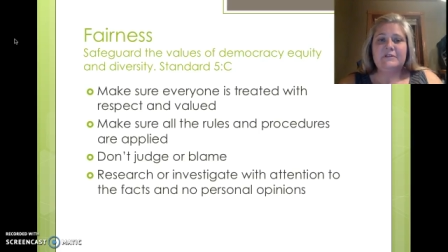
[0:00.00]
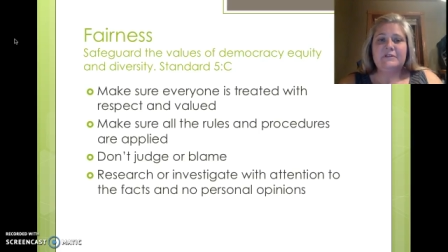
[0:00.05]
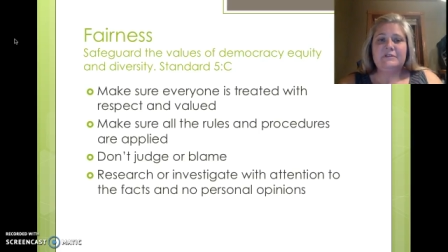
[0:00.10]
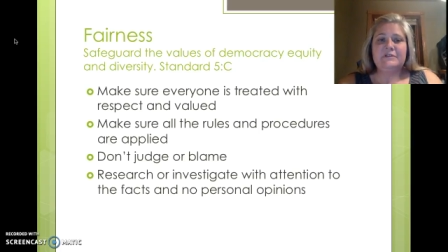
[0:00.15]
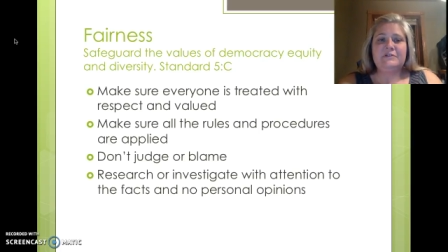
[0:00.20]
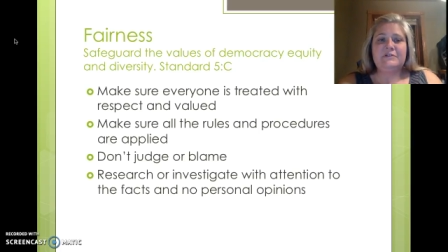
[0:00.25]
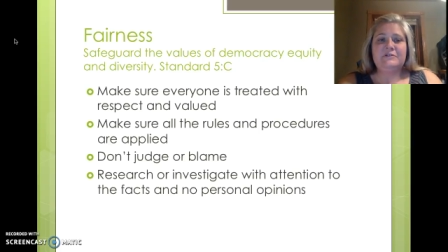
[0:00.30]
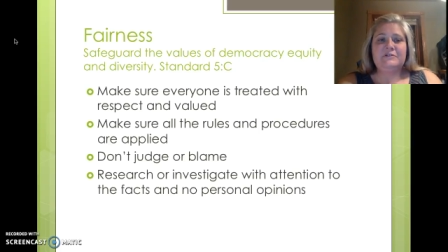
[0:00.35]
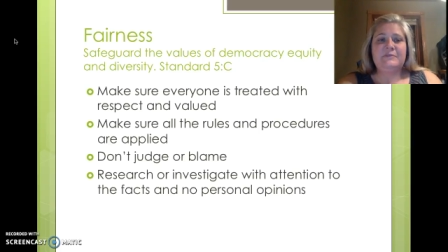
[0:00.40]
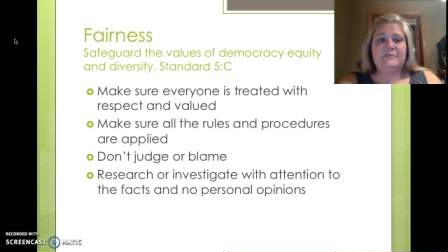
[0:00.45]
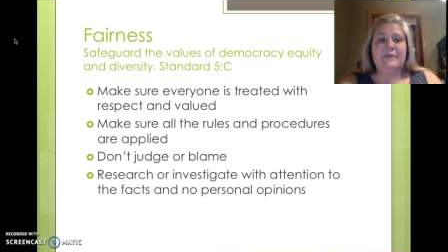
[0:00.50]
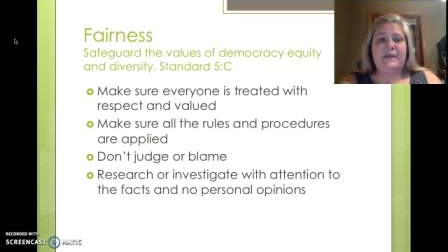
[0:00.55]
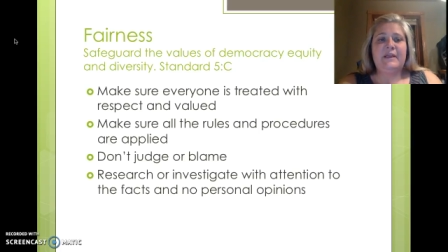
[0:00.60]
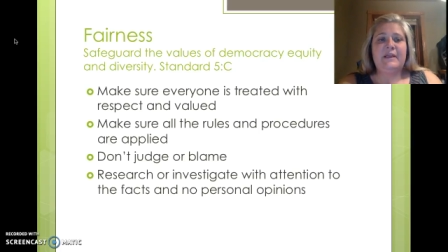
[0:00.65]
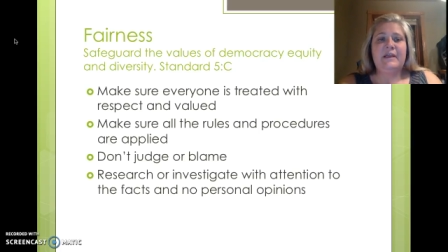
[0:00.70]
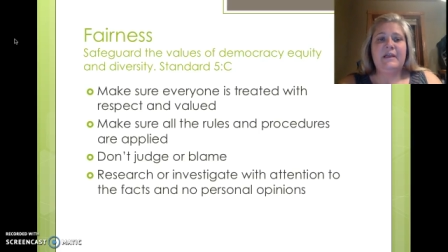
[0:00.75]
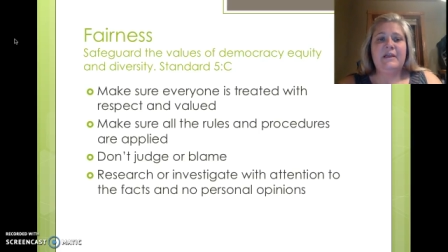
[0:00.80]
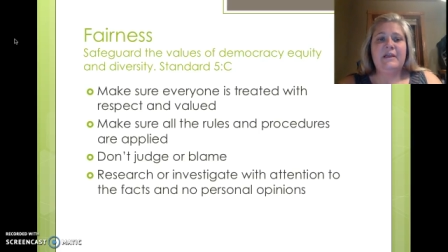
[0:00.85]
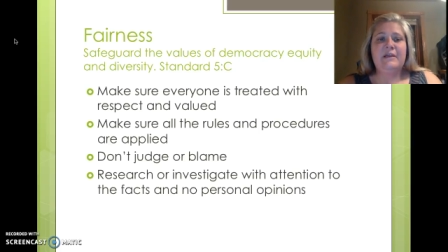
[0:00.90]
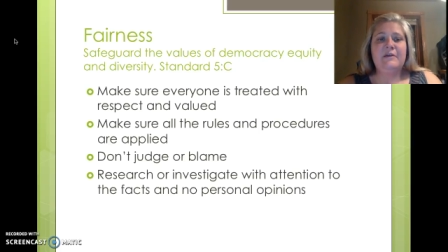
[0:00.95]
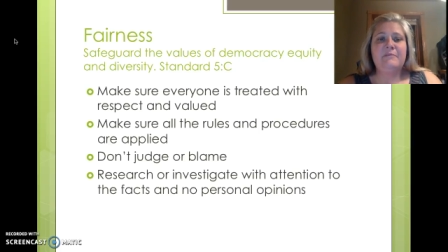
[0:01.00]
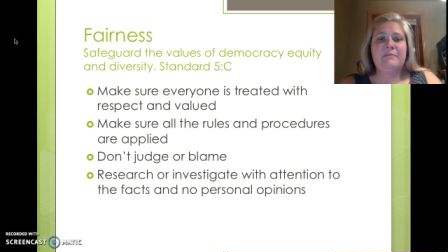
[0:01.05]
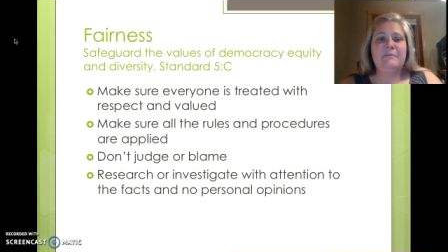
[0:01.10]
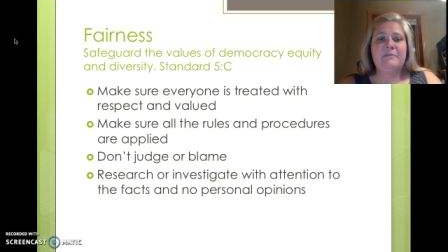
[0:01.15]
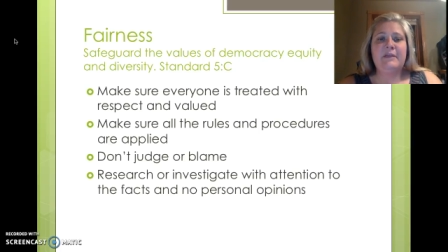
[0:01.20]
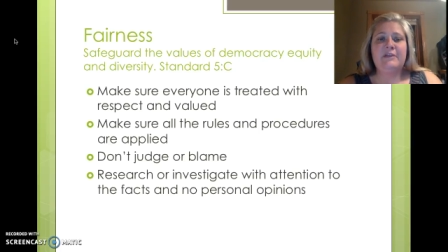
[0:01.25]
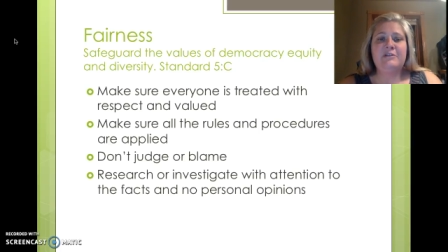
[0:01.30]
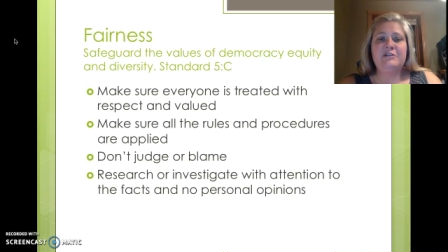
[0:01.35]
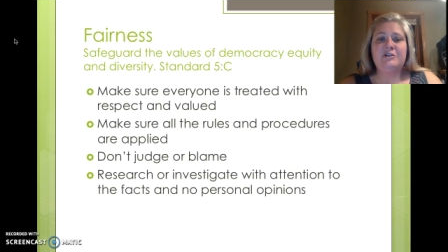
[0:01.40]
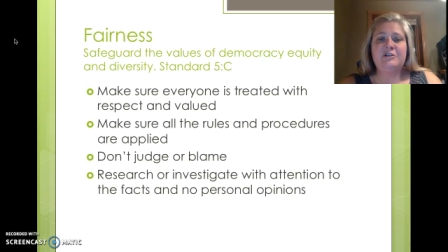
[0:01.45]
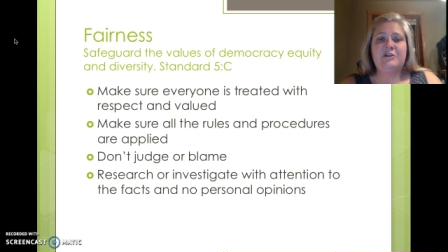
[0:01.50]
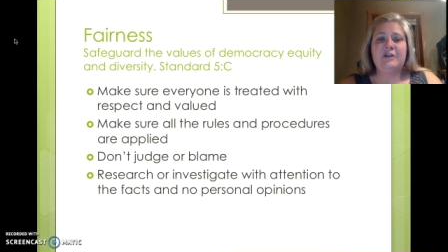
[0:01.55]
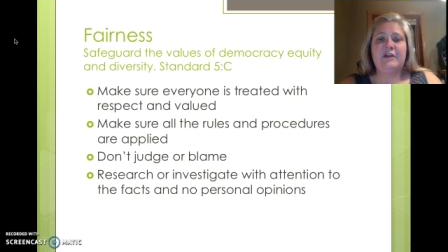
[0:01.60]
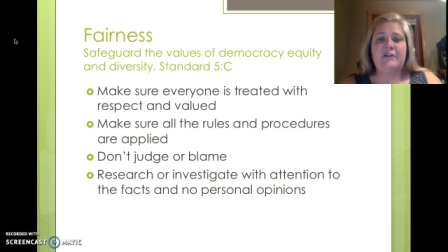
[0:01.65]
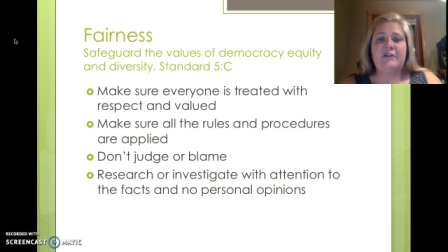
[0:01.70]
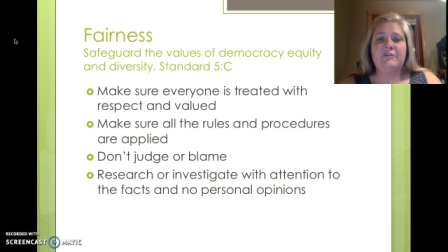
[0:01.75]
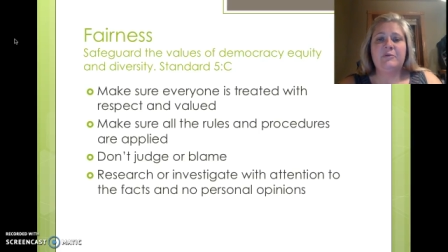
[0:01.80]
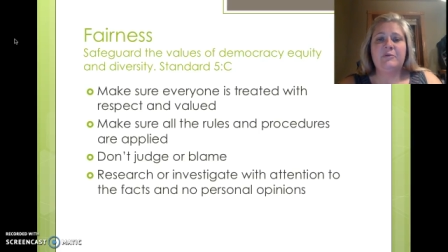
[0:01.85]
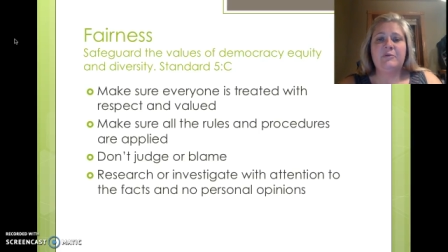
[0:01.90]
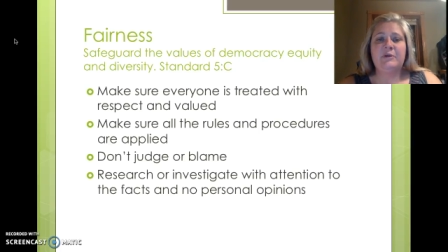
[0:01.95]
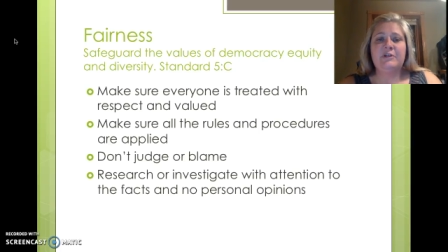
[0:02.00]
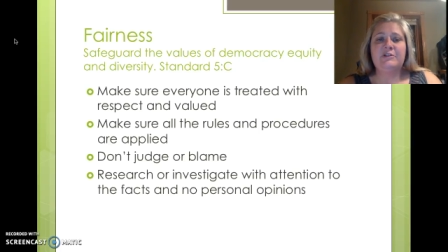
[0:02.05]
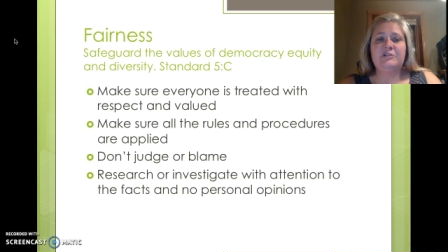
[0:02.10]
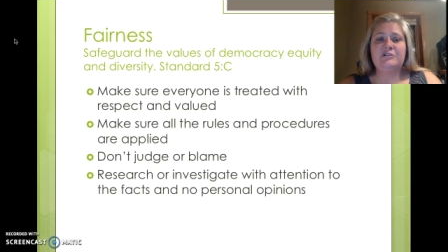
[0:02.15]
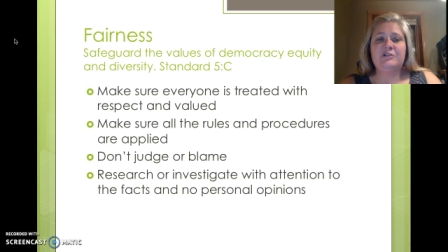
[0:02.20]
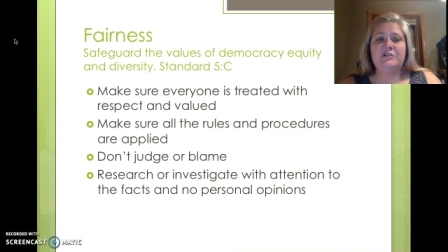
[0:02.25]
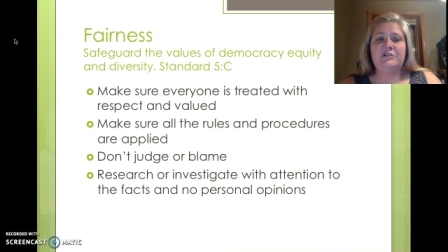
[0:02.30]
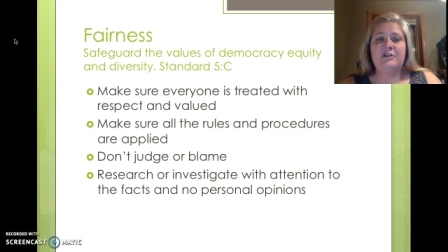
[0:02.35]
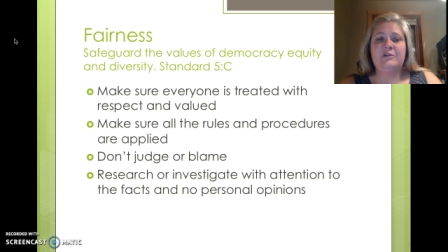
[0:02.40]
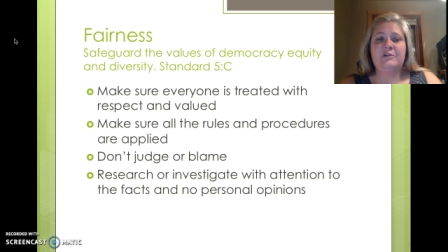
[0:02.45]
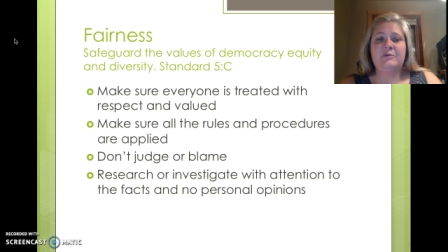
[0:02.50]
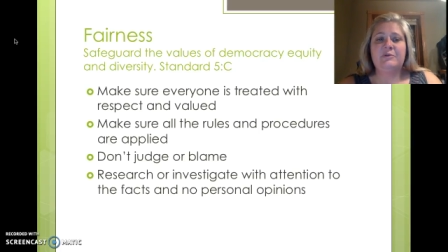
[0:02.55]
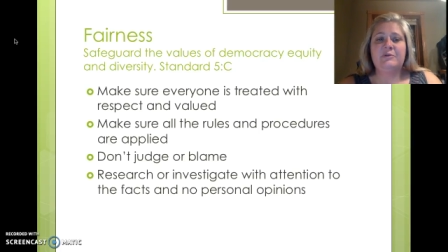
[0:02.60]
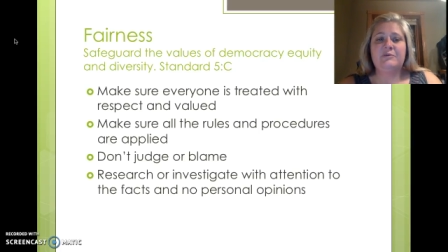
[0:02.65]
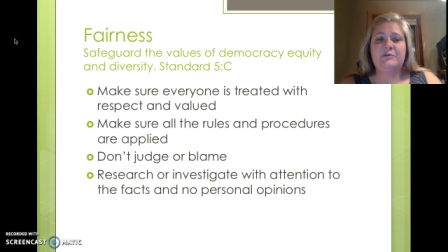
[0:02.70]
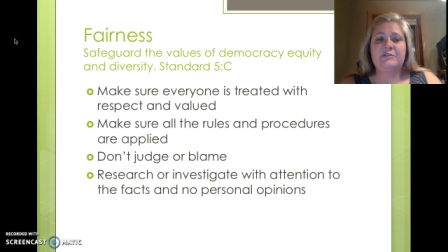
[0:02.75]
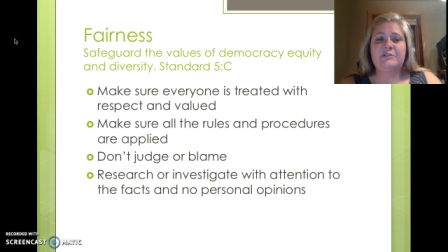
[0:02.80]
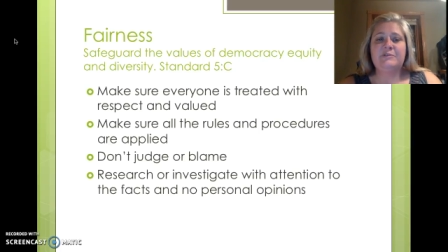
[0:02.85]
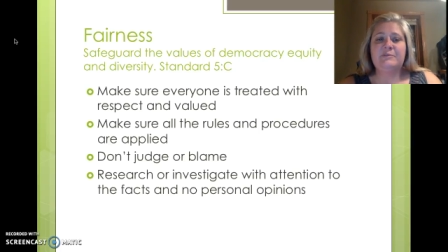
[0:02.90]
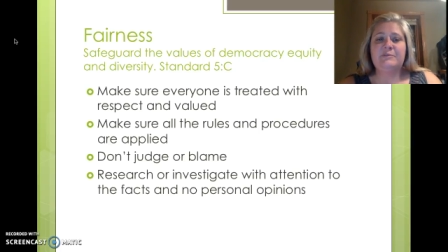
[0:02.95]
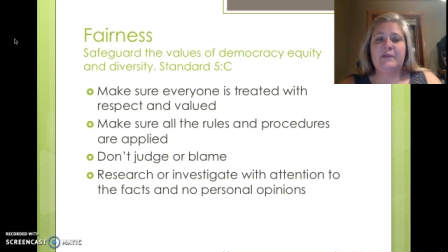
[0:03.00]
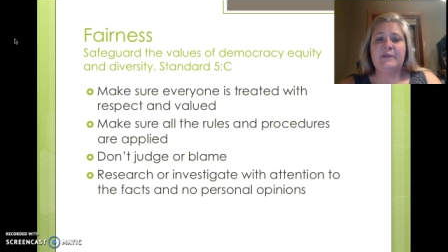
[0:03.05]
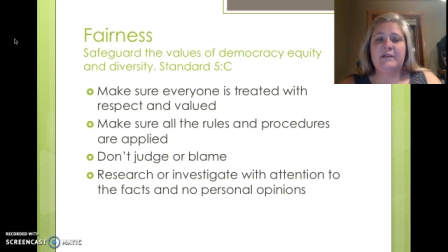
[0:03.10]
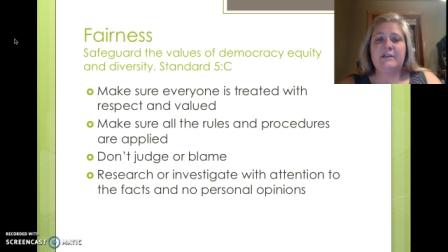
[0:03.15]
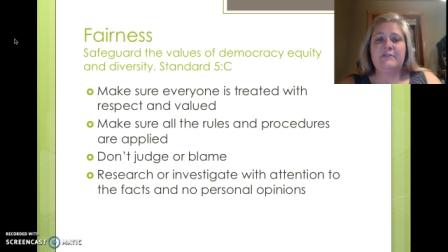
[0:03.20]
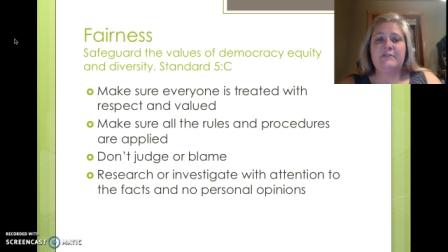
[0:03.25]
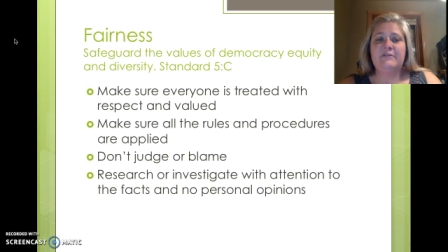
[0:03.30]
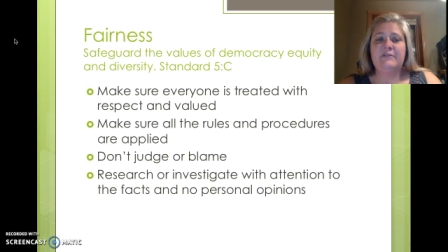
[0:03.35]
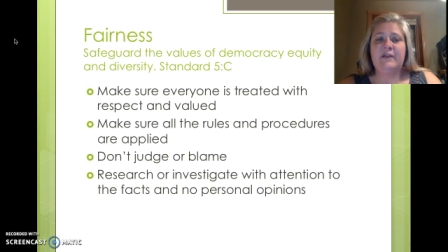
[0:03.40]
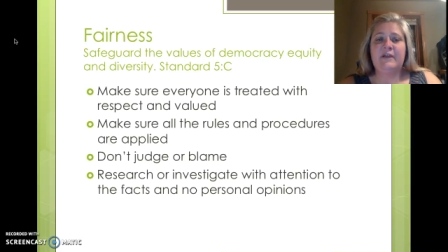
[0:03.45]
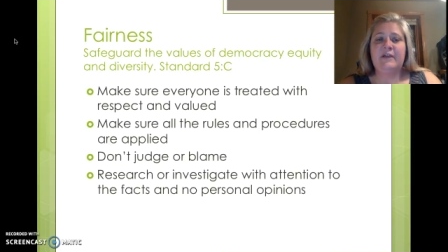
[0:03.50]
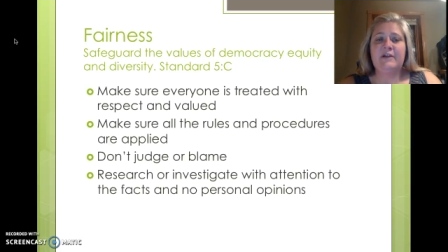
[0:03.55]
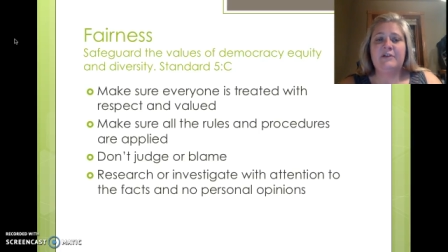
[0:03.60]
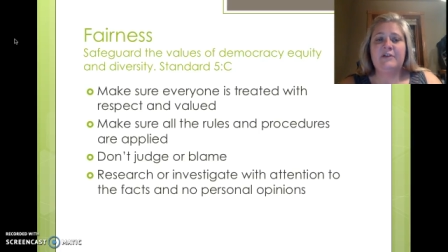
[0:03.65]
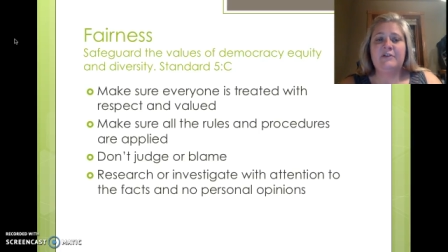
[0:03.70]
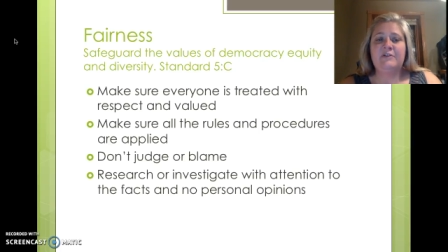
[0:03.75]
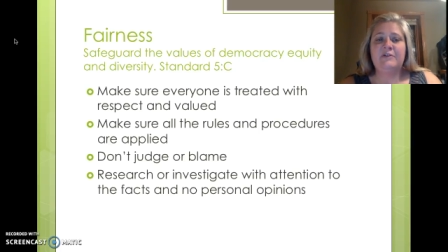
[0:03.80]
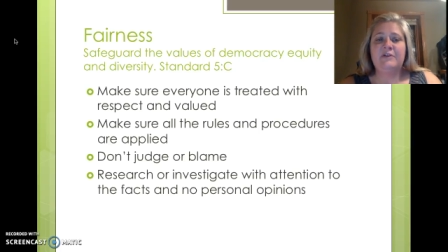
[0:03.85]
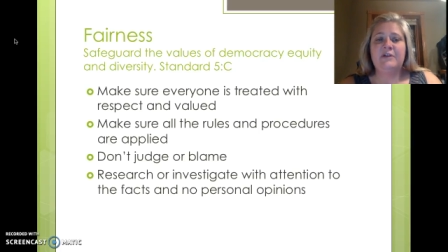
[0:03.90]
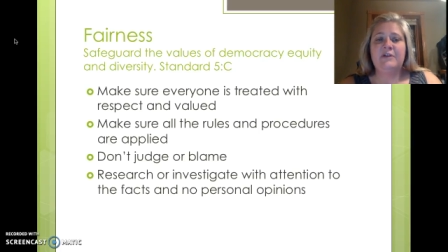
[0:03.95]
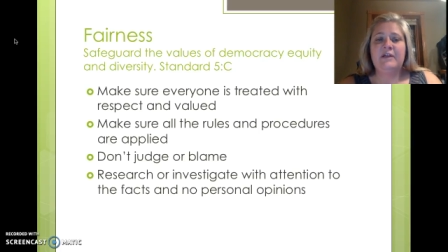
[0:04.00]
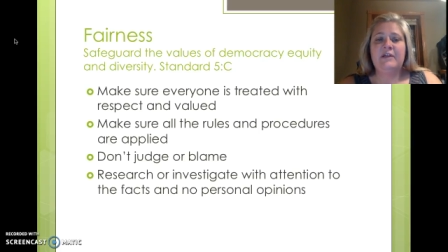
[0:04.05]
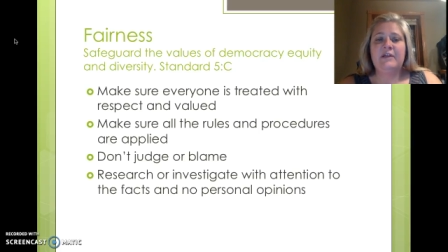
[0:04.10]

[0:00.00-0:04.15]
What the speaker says: Excuse me. Make sure everyone is treated with respect and valued.